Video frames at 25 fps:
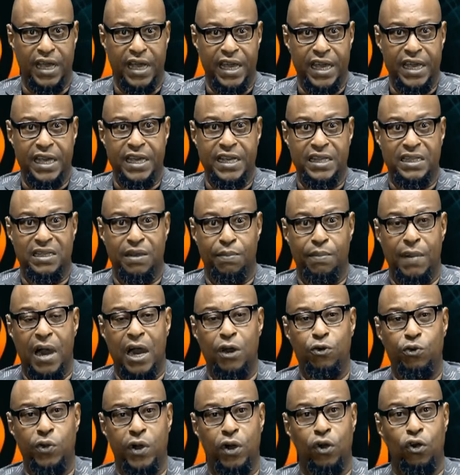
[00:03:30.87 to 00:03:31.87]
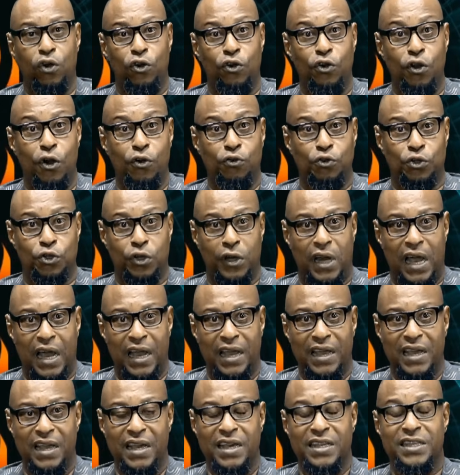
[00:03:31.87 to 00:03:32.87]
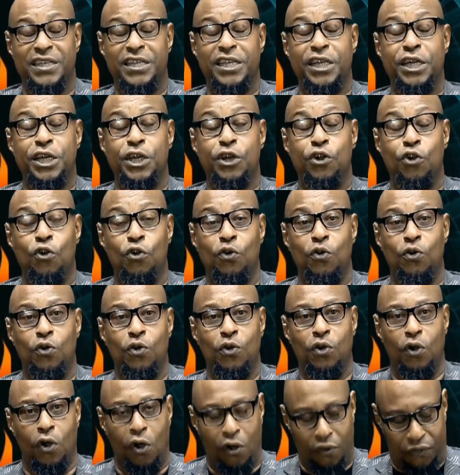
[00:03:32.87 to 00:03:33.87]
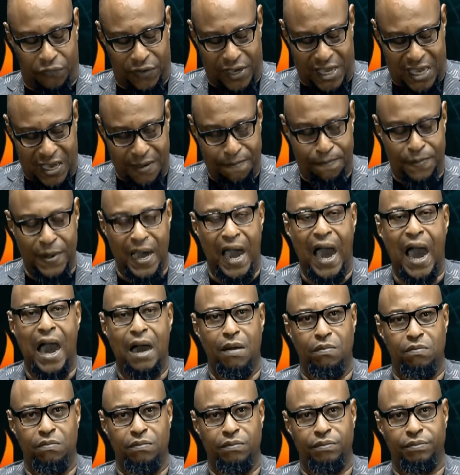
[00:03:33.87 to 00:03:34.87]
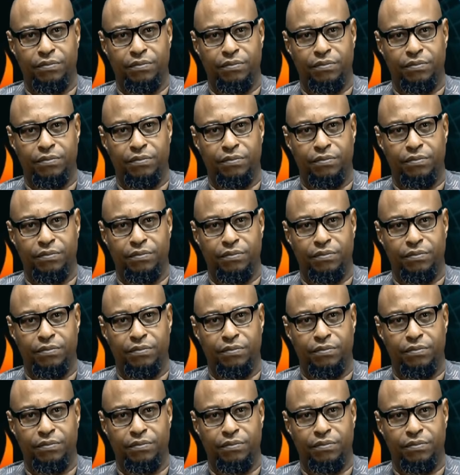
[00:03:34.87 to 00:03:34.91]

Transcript: He is Emmanuel Olorunshola, CEO of KeepAm.